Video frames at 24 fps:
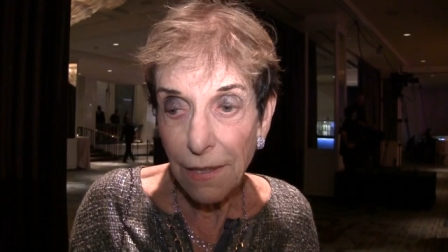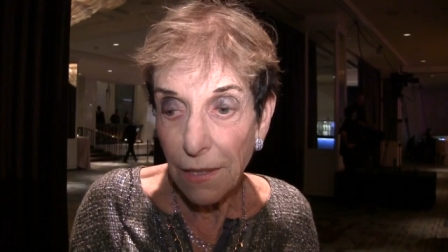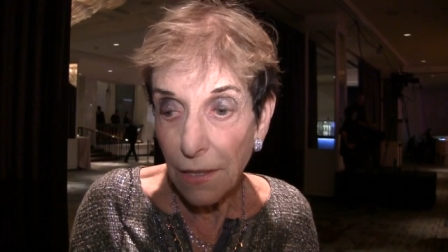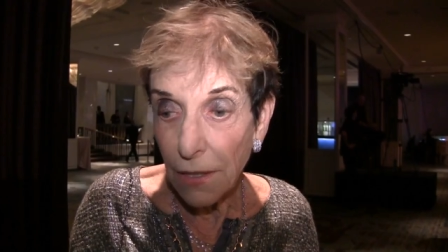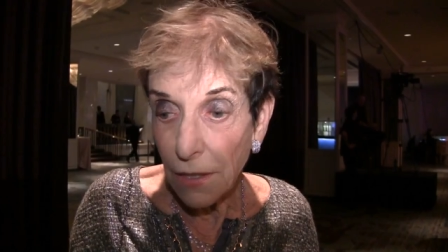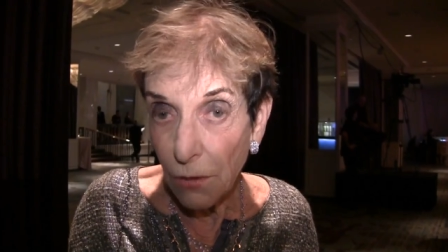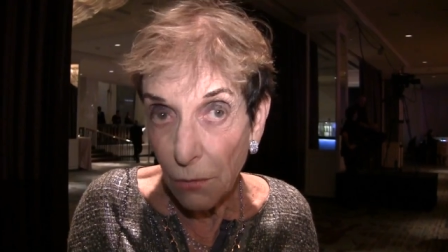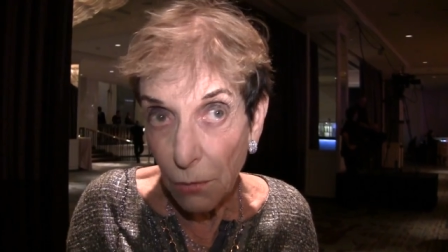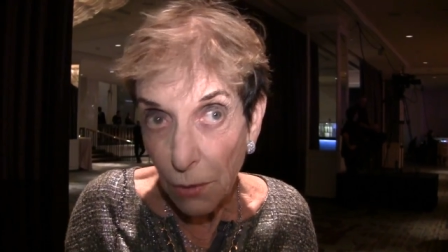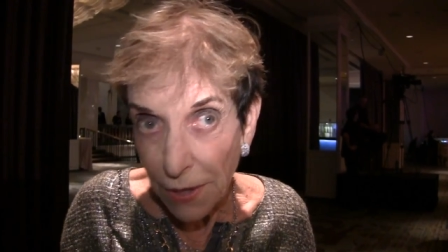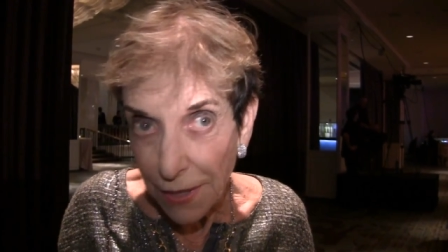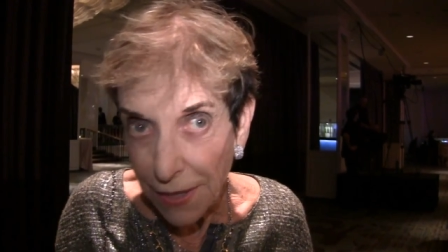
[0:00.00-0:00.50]

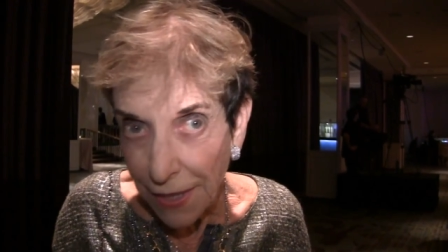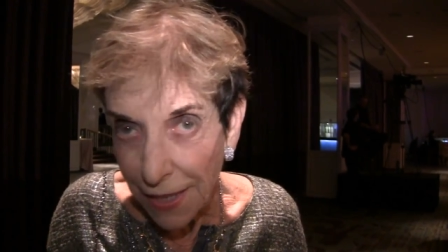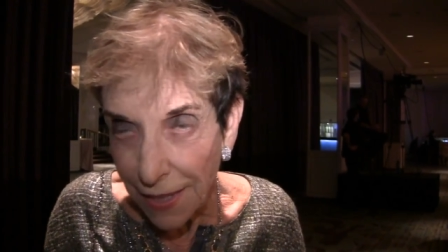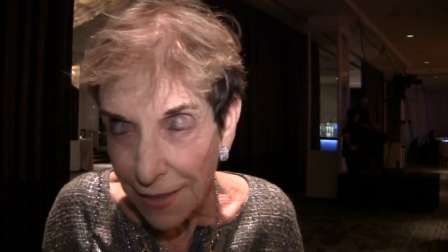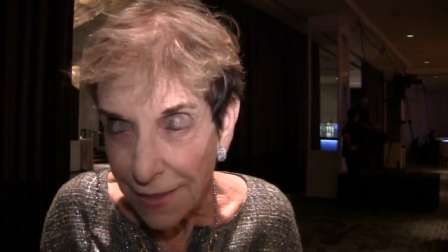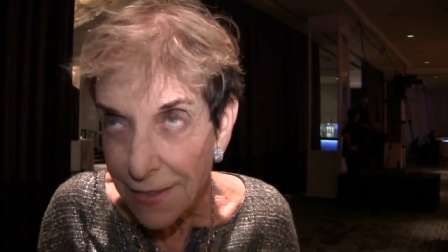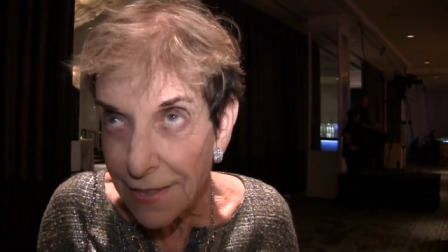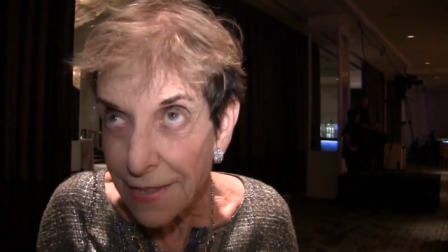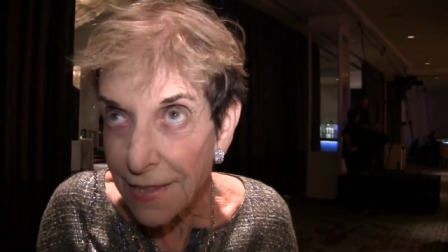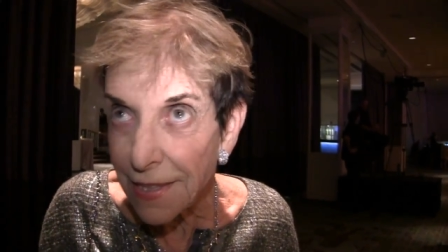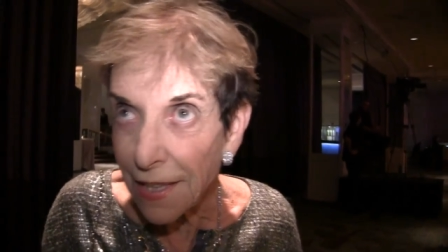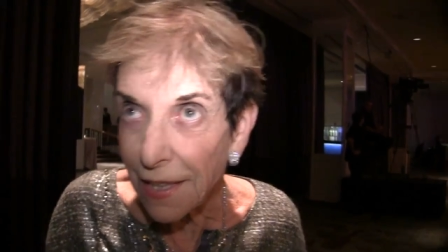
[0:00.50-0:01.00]
You would
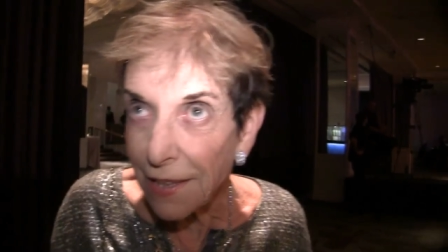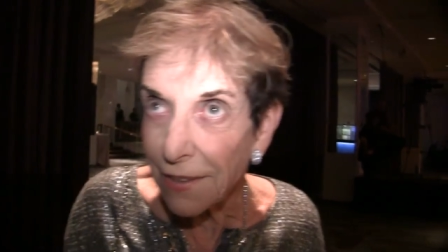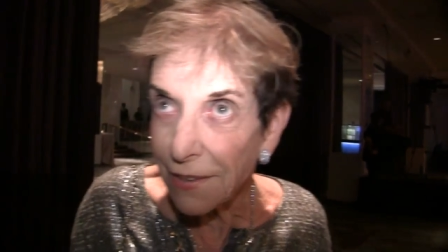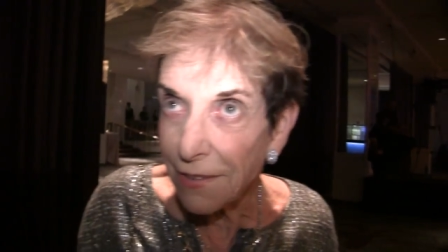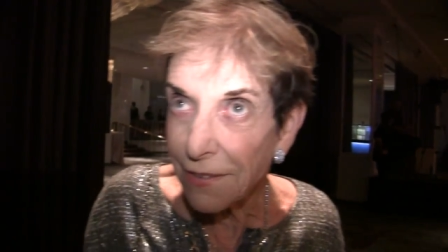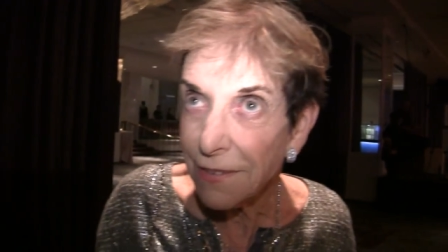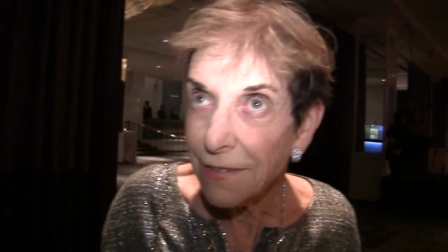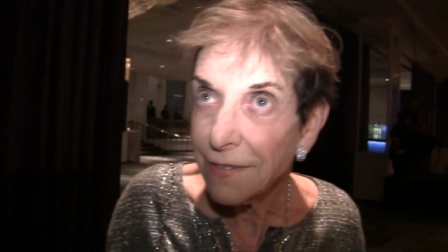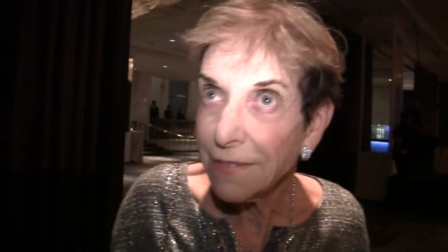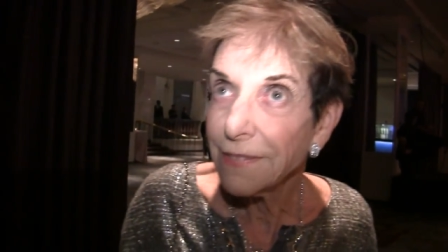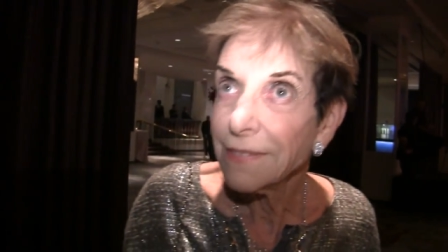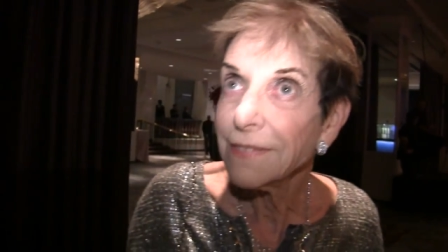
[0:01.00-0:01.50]
think so.
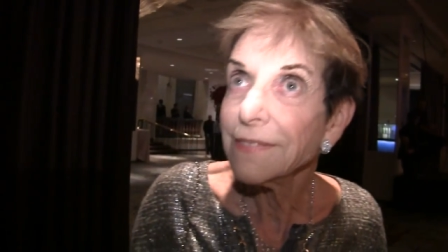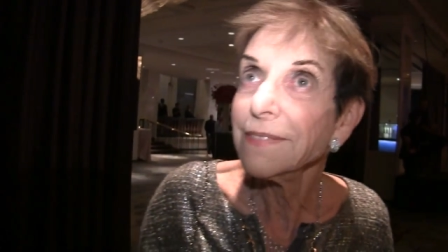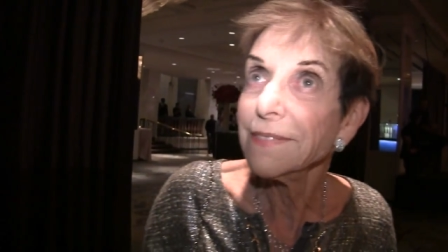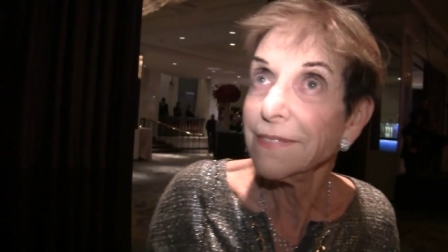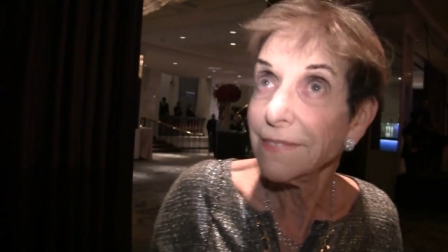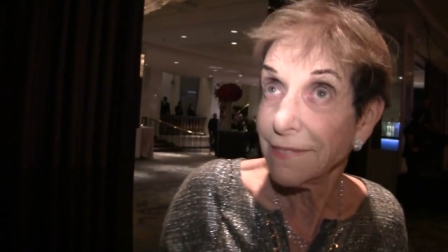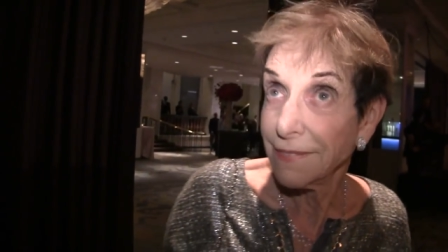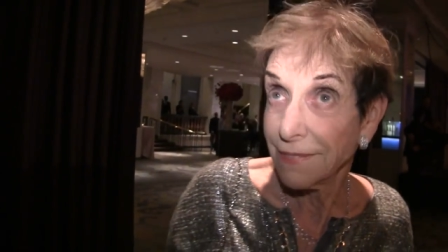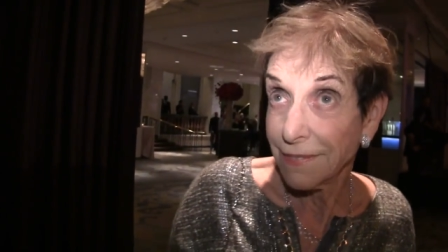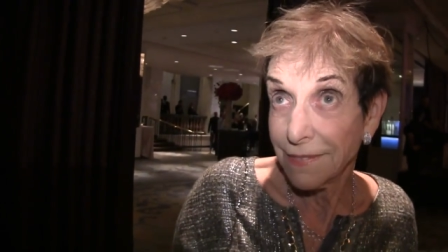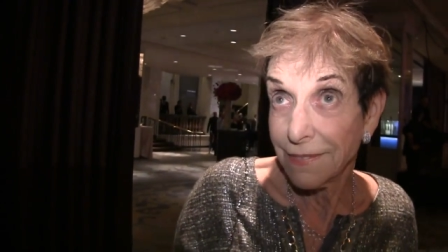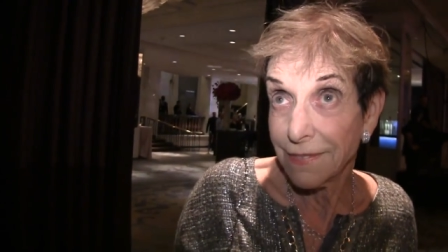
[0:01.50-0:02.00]

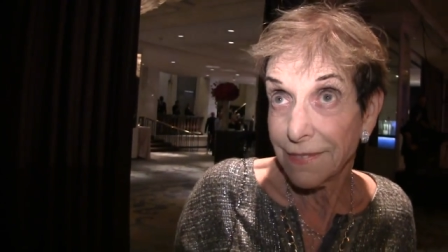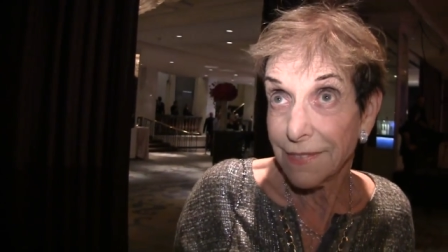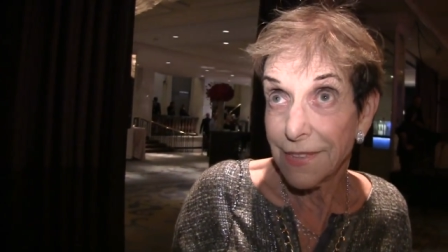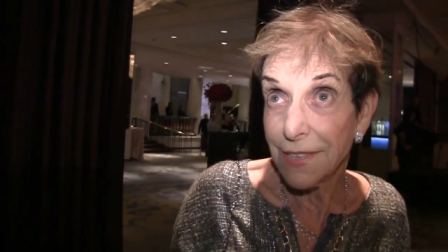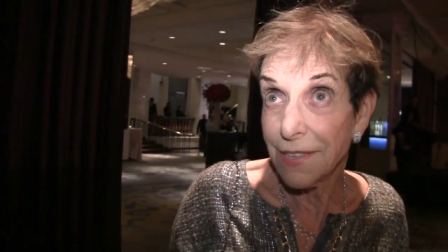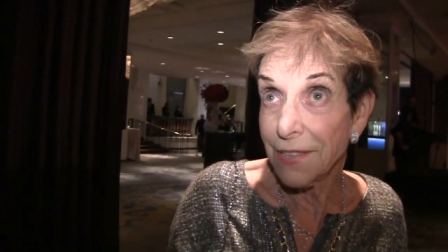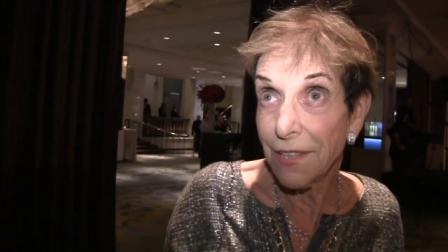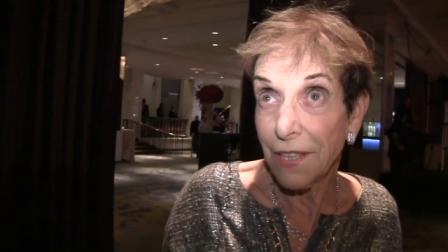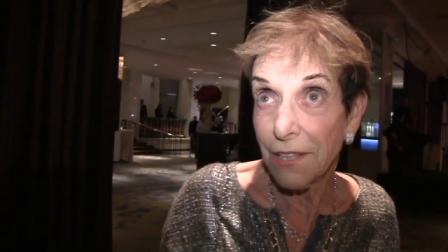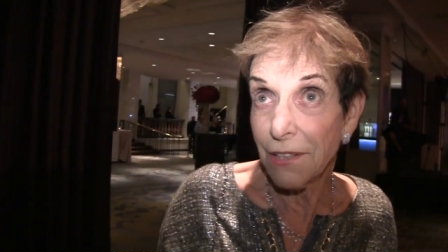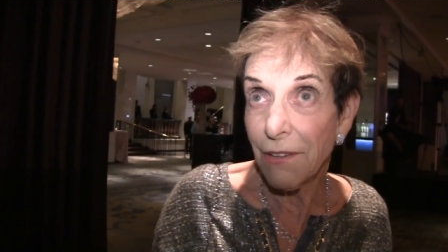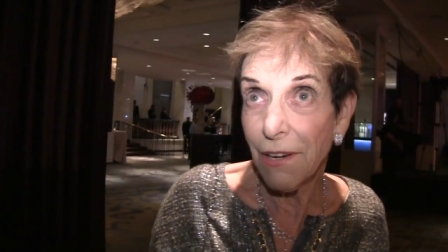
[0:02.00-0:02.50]
You
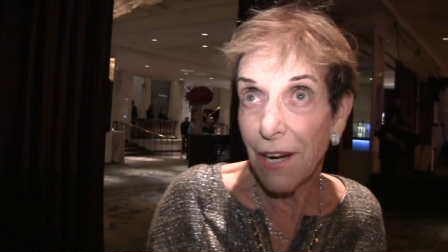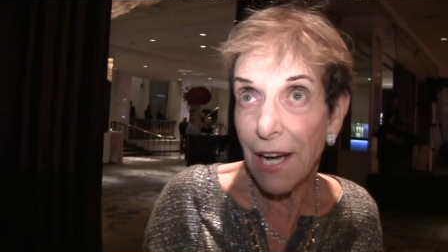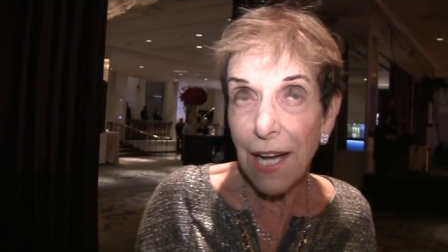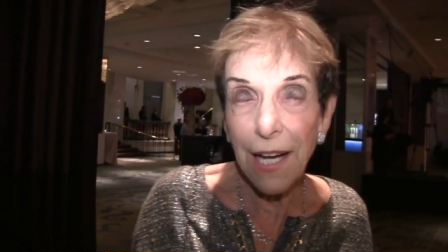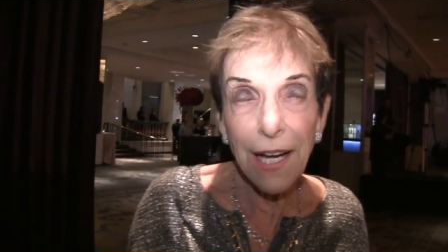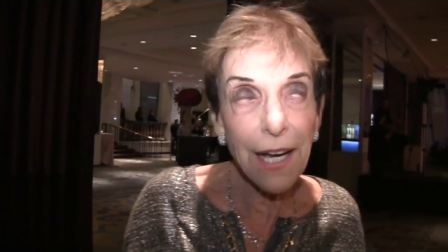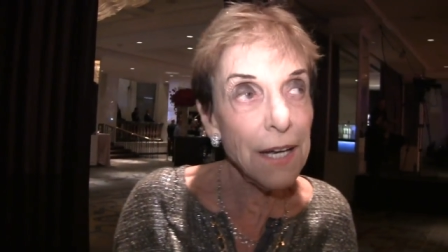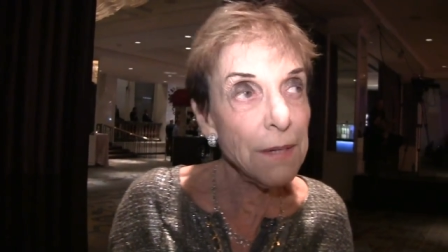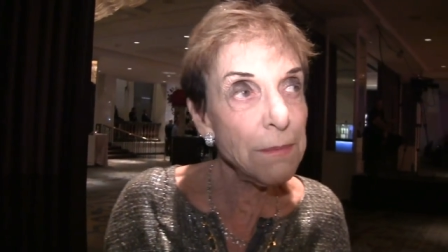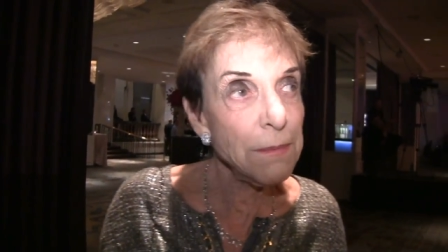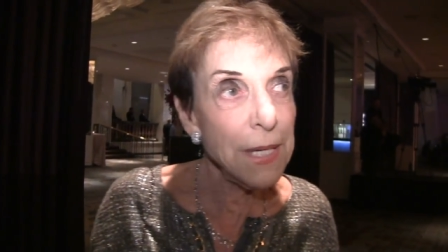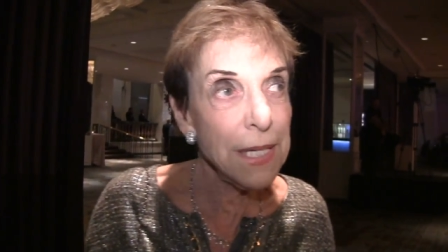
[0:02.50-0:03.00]
know,
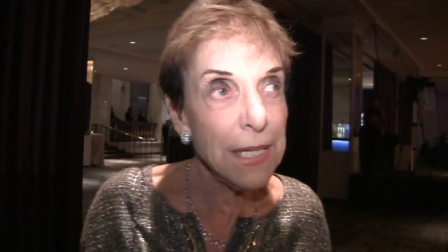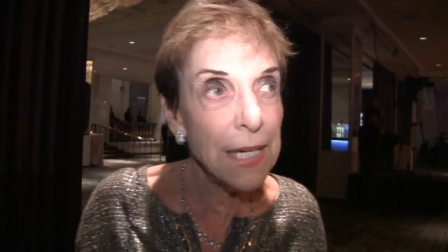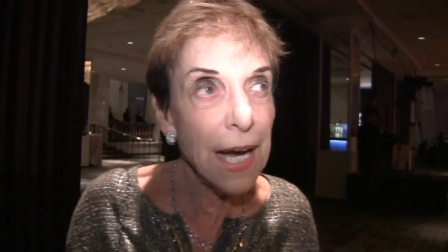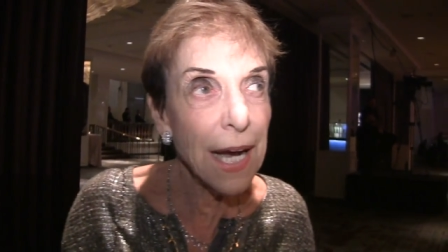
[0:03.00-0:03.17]
I mean,